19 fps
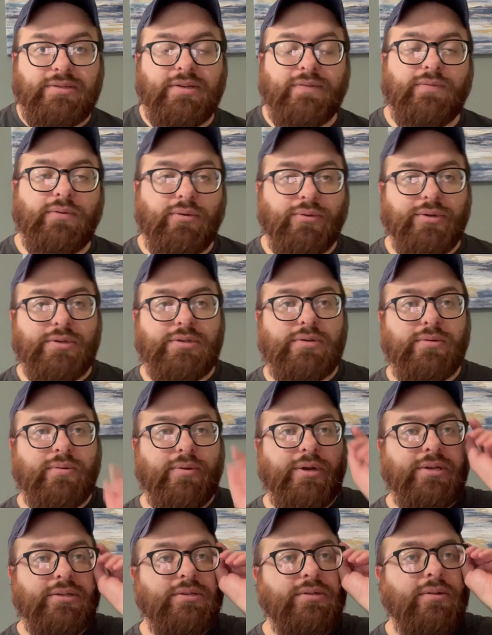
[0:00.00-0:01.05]
of older
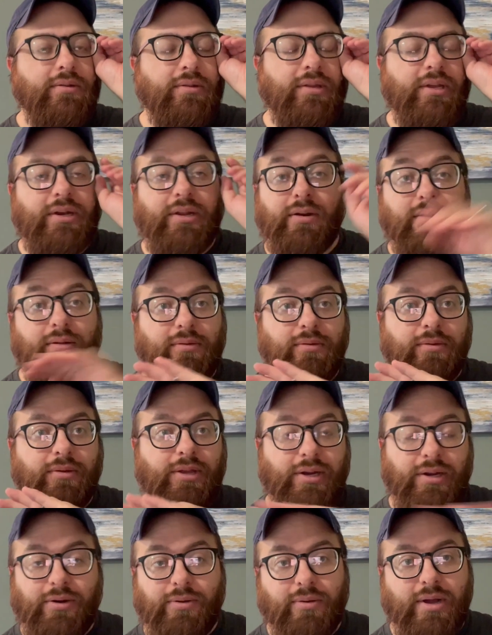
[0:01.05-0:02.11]
stories. They didn't include
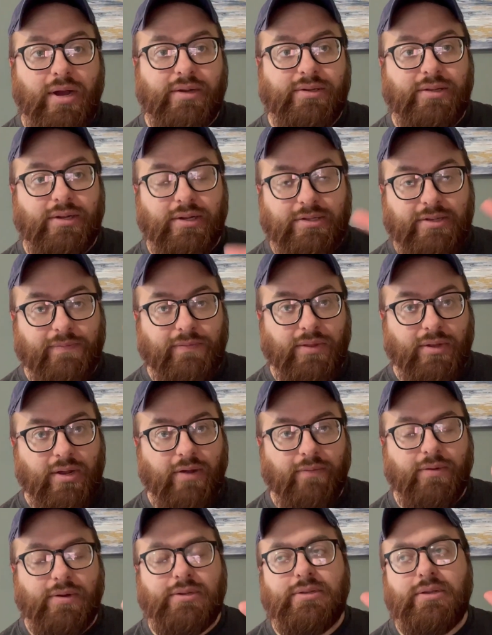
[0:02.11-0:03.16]
any new content except for the
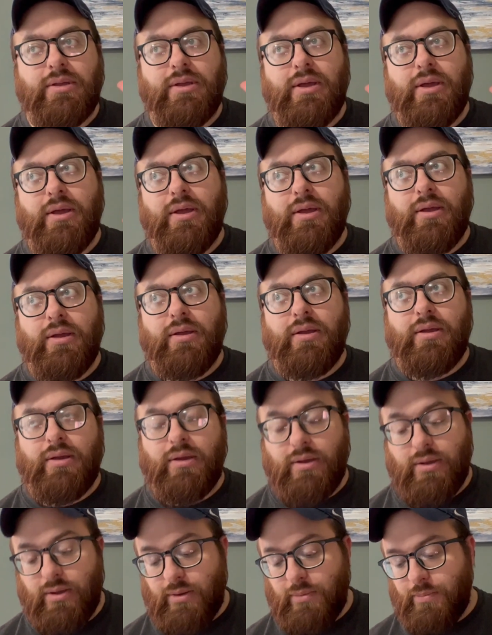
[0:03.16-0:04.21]
covers.
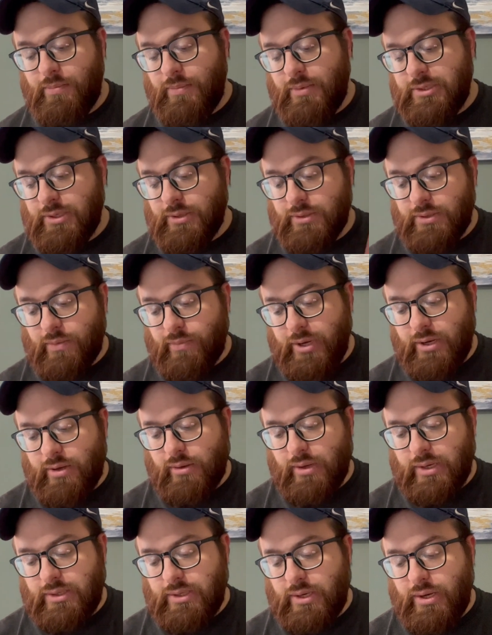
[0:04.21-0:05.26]
So those are
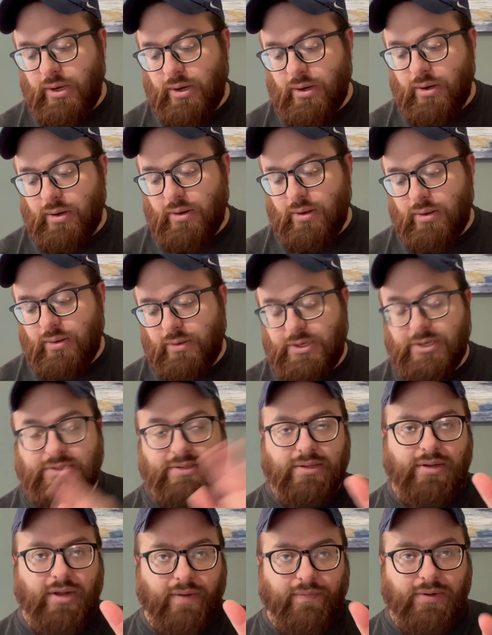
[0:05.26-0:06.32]
recollected here. Just
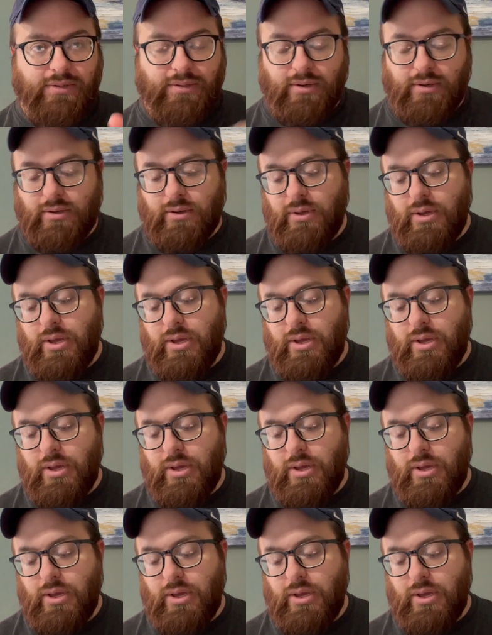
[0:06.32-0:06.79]
the covers are.